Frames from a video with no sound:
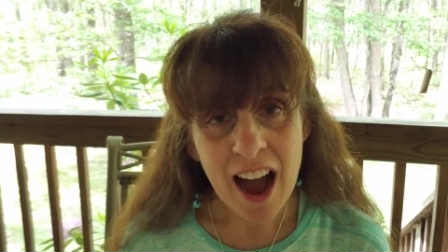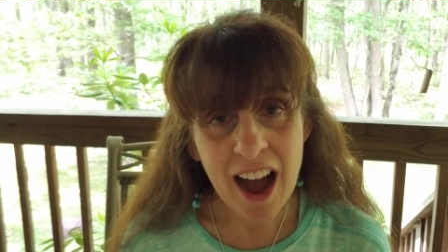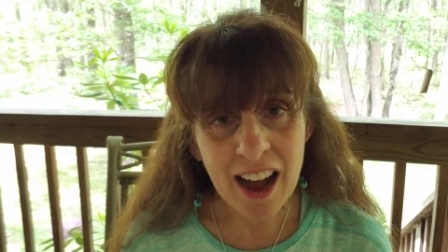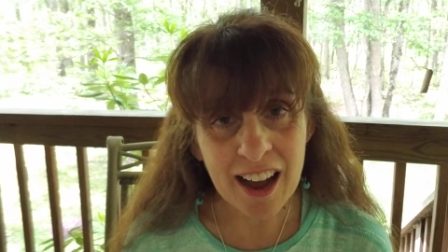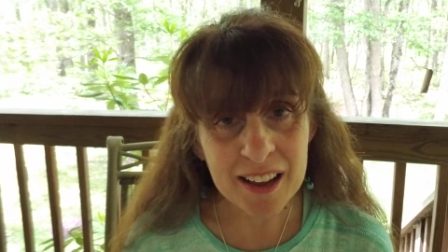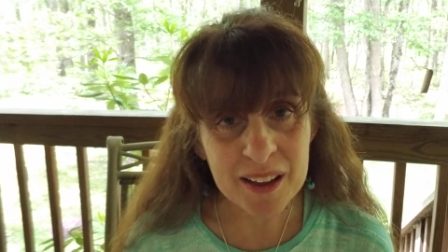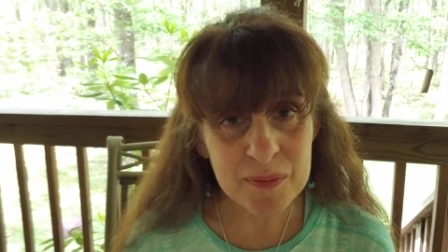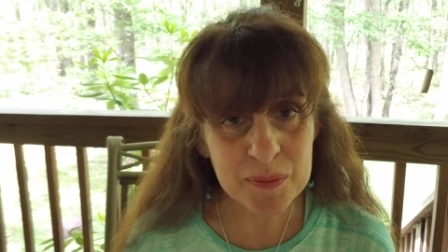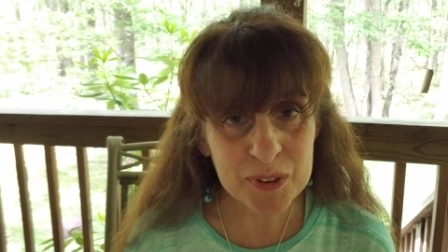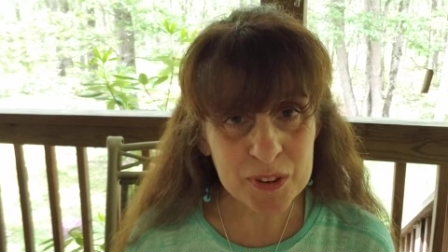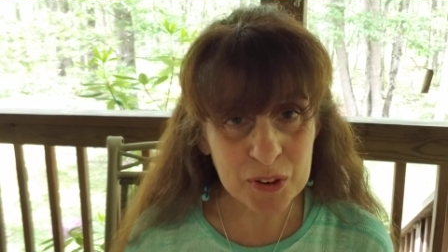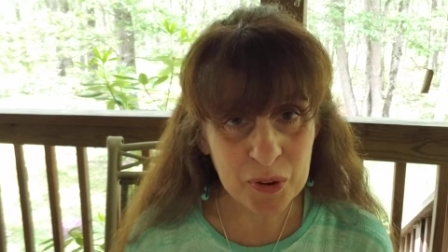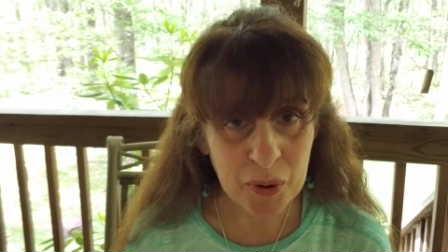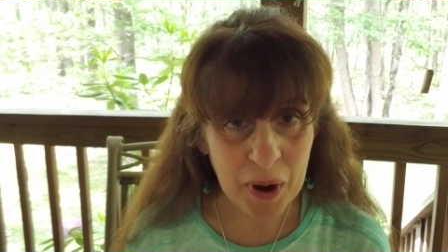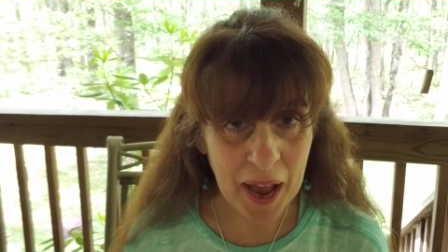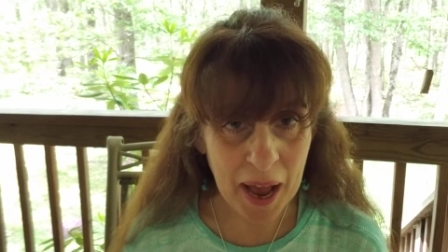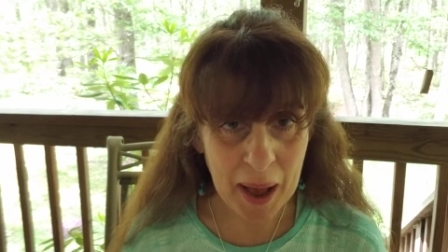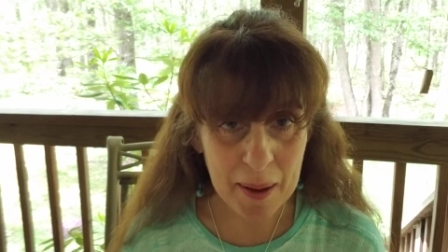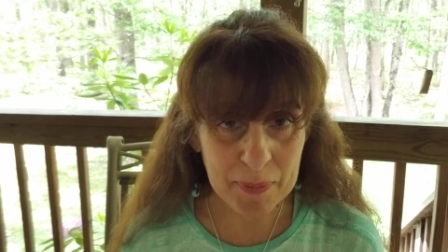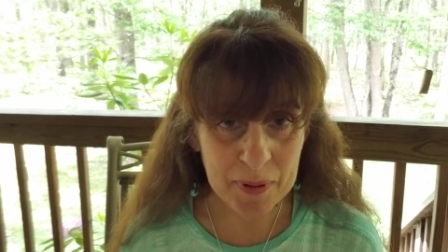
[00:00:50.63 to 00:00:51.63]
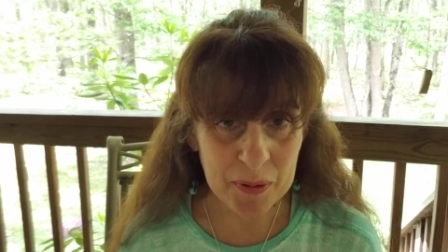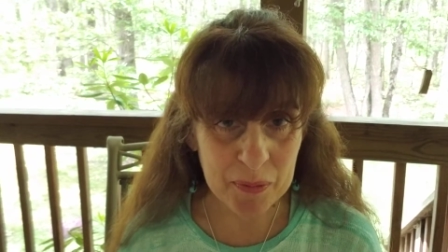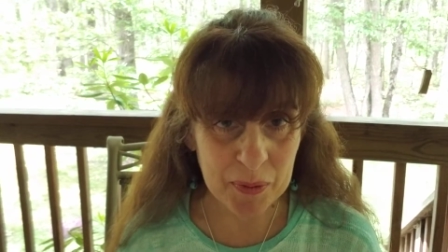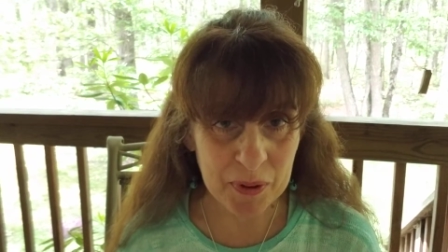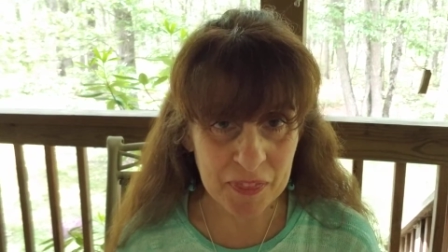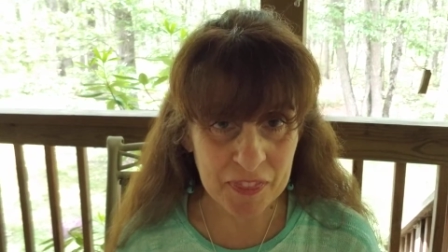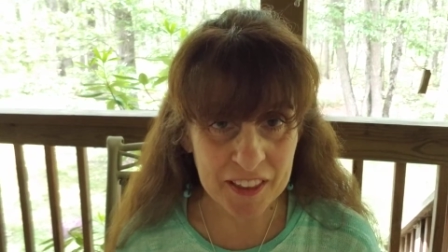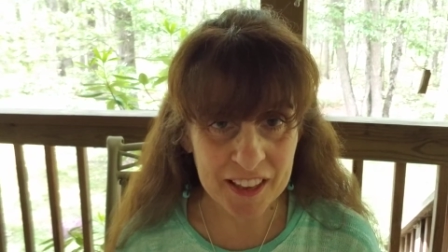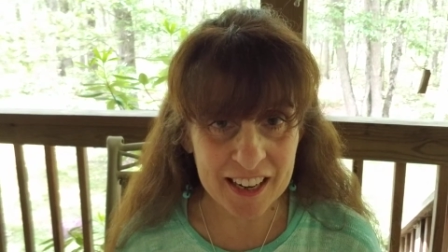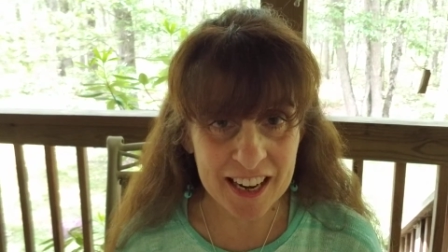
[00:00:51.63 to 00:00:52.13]
I am so happy
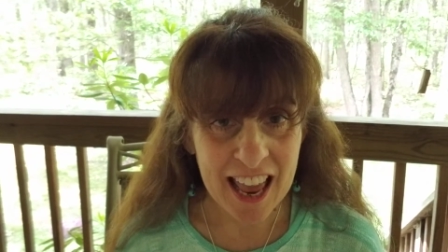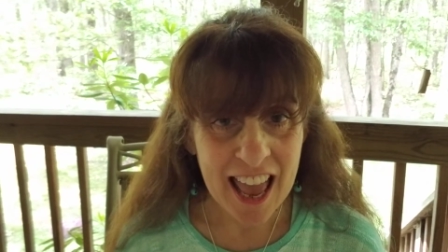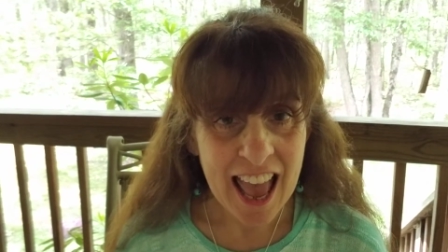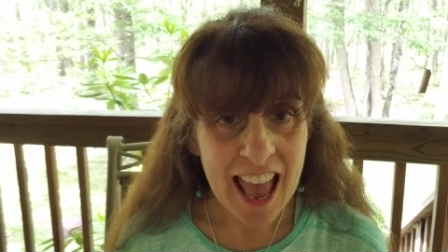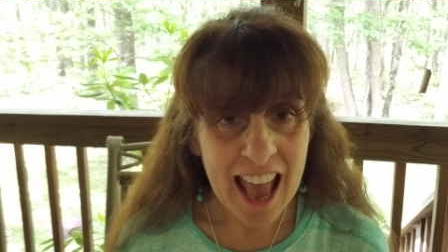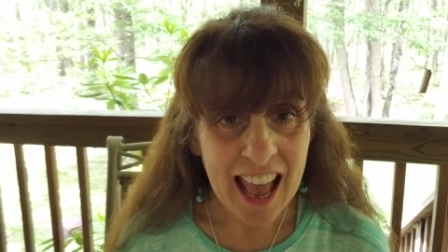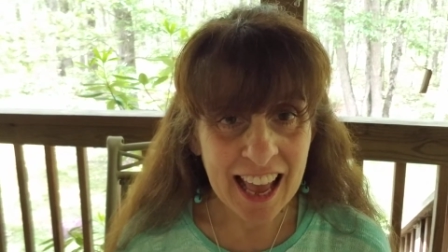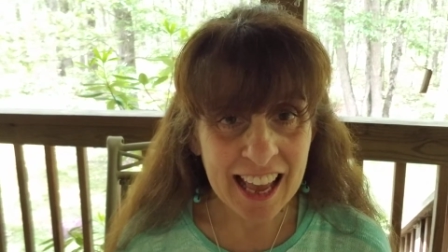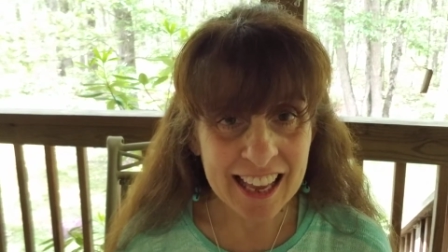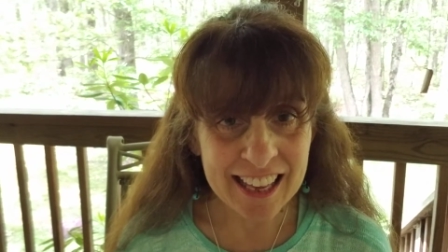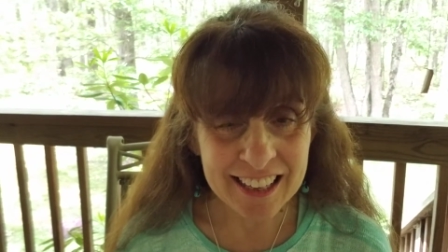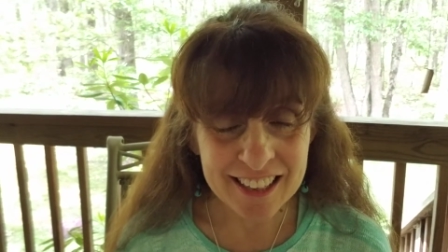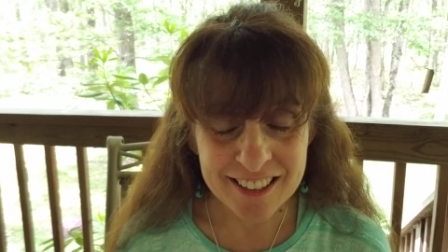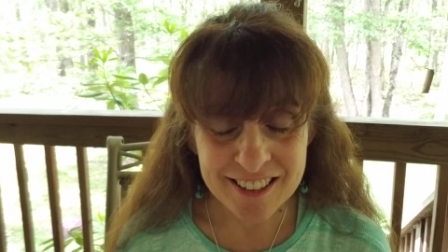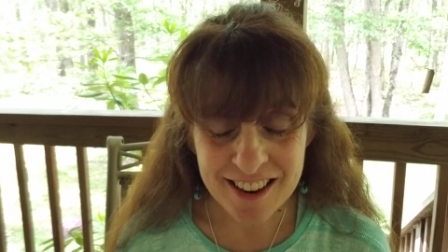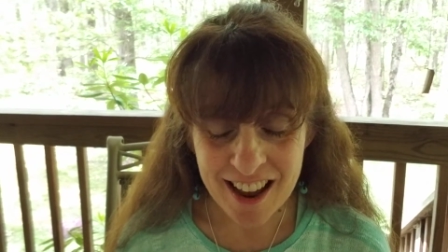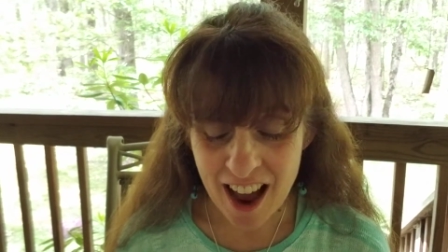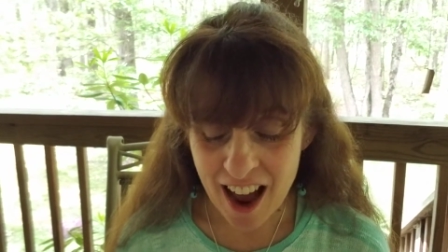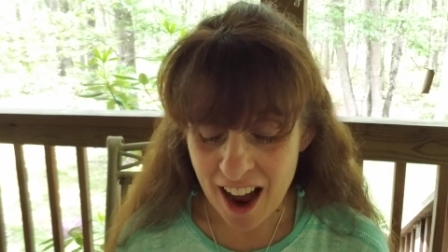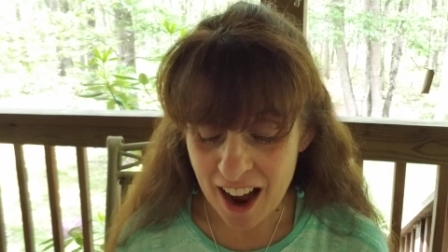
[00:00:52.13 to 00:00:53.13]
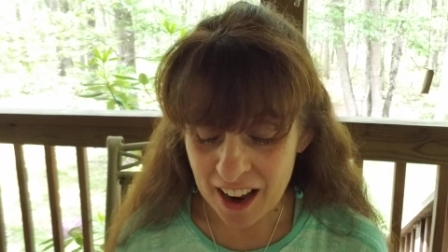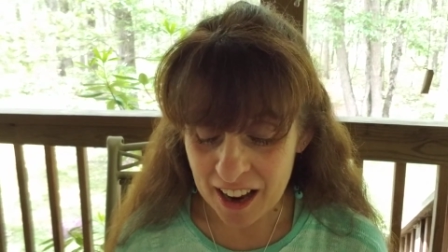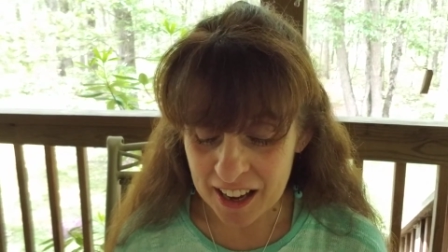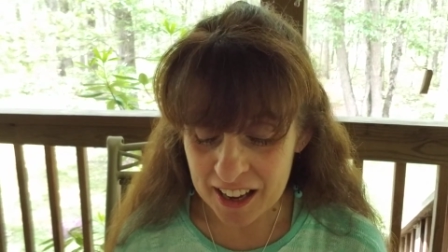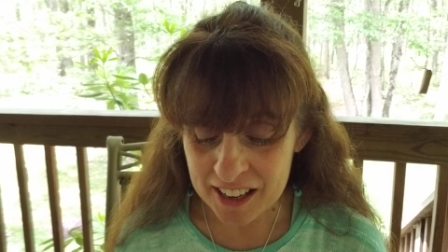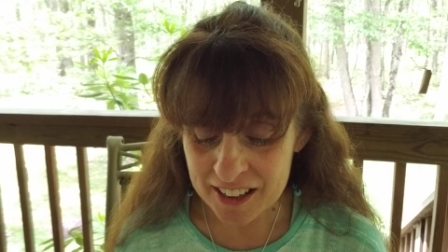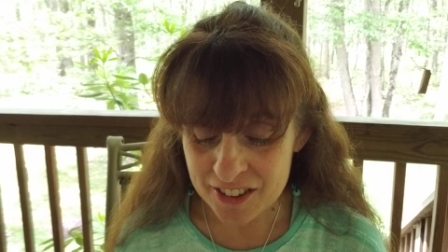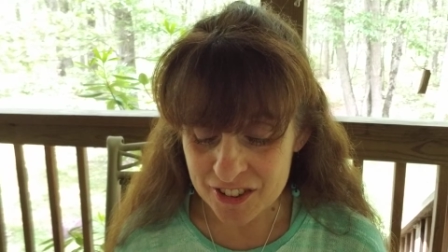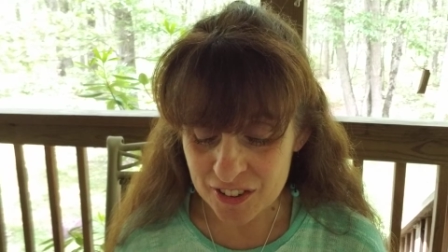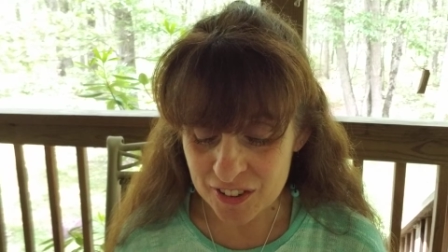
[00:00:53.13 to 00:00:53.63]
with it and
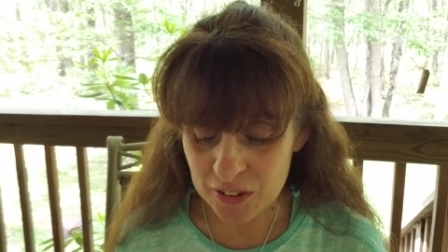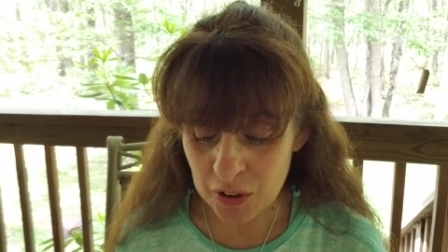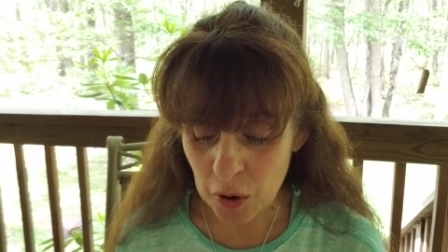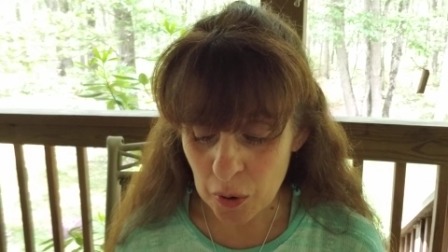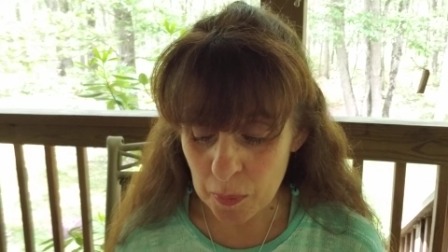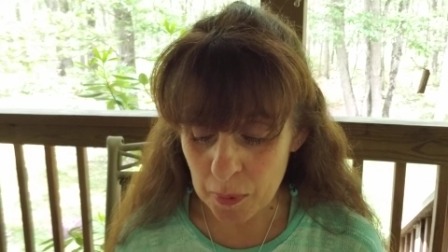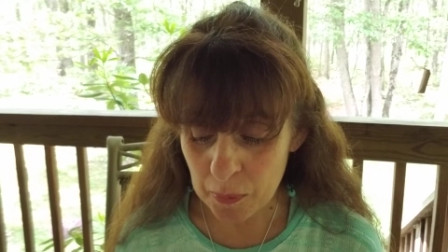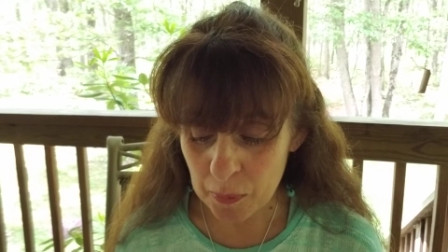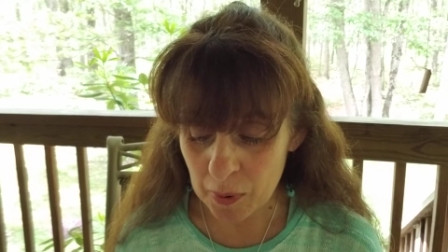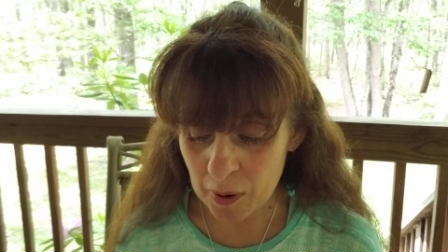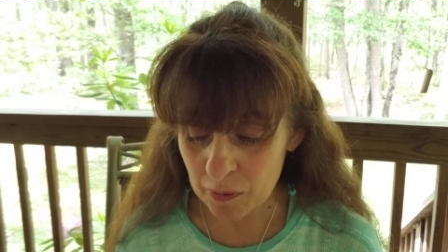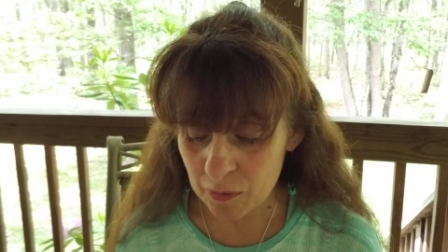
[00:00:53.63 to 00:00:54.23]
I just hope it